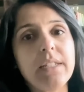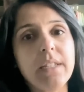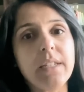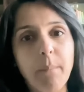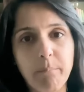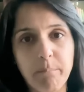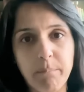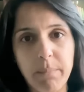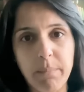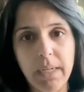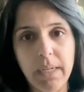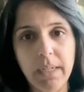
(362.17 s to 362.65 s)

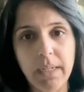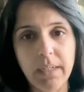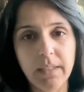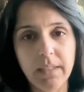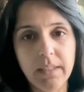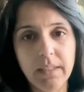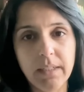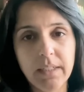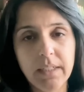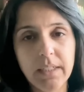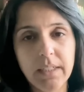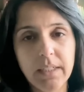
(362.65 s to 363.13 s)
dumping.
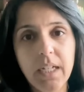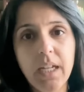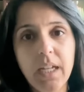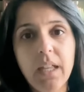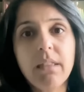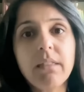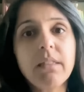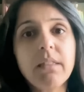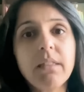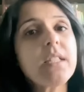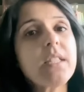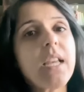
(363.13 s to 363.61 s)

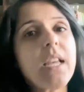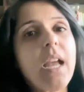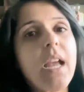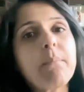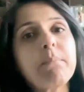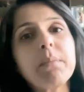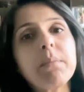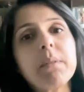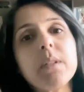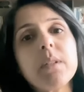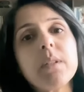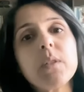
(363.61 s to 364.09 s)
This
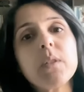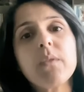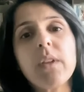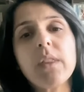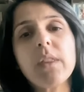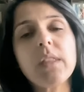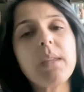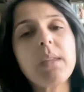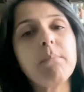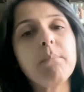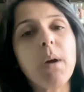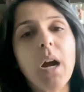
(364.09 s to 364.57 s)
happens when
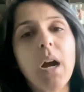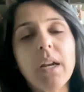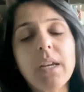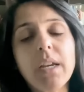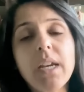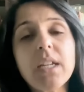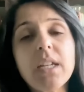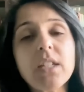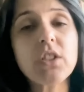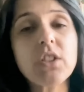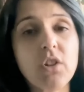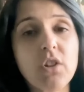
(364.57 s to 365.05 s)
the
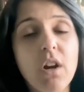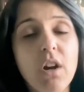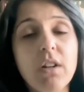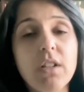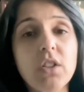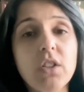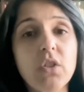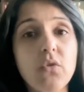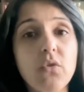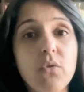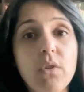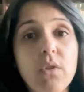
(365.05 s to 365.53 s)
body
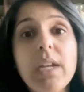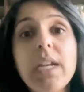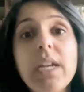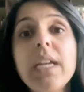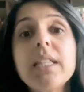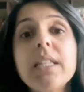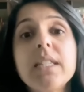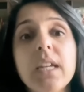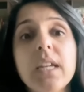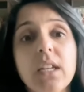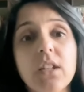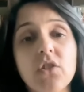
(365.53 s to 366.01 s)
starts
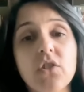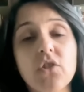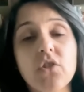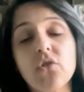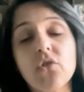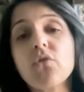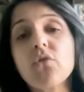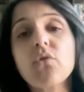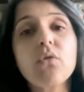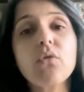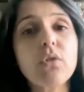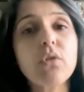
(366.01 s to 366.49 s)
releasing
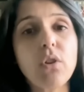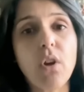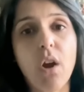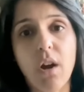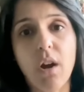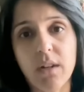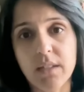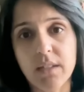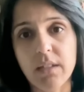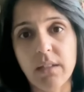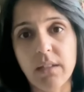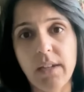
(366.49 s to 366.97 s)
stored
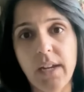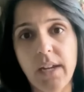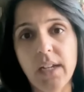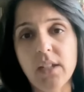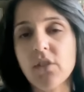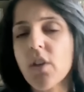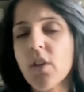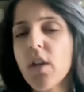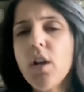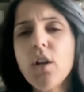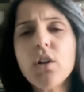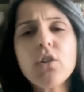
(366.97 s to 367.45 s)
oxalates
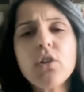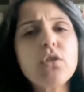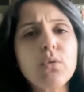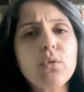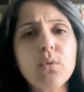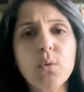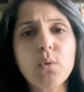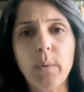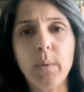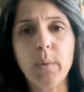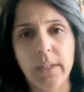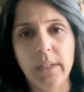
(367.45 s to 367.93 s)
too
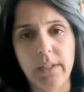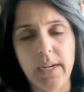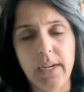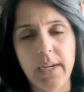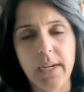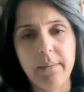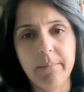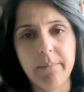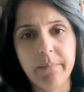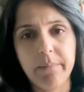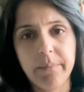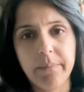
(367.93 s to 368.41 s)
quickly,
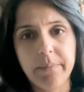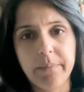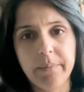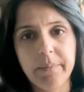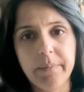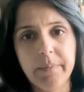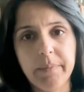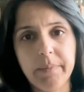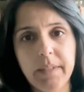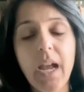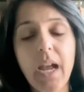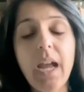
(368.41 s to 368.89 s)

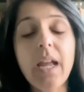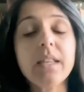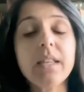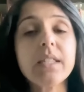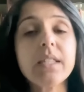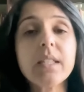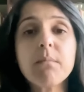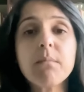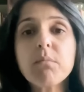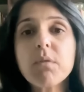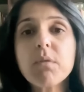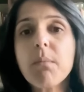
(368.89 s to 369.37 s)
and
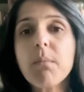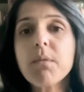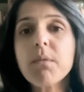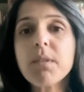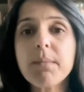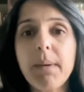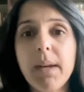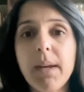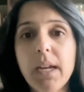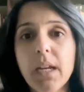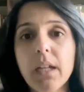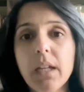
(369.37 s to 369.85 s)
symptoms
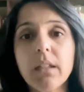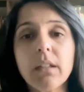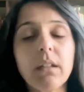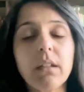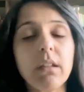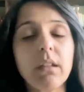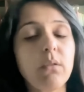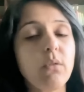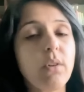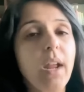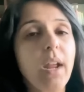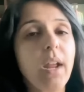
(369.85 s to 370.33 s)
may
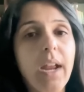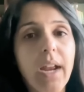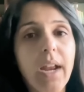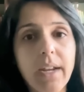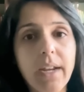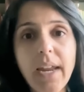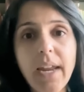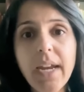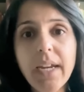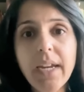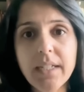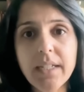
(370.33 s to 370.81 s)
include
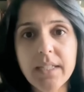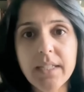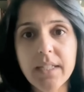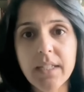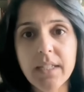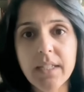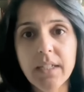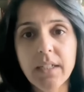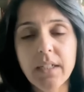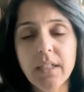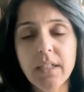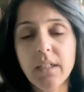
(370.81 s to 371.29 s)

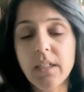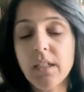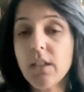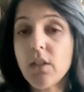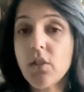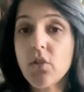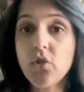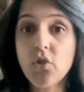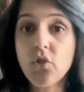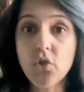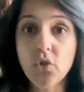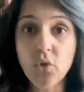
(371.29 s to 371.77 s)
headaches,
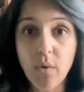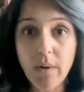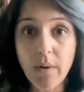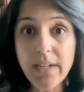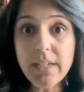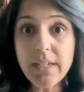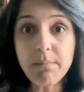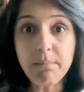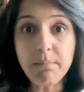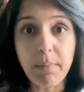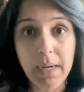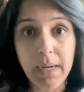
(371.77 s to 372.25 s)

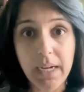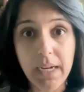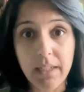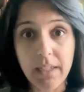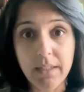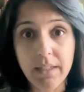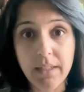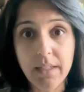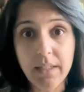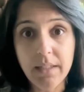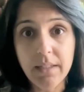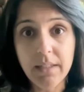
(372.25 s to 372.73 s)
joint
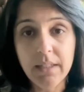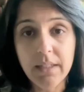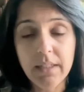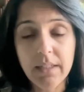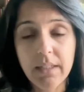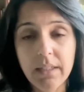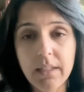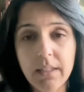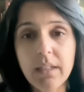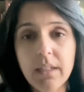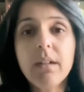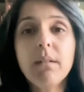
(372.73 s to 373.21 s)
pain,
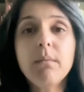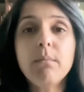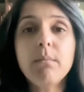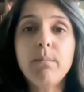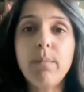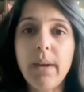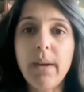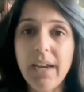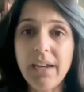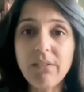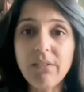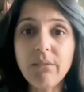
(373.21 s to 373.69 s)

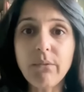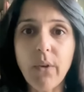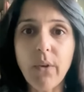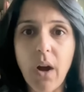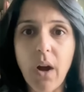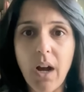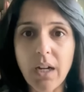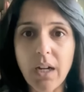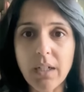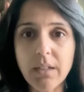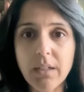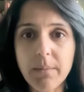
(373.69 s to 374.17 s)
brain
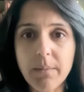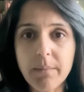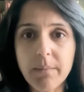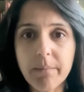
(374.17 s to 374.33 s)
fog,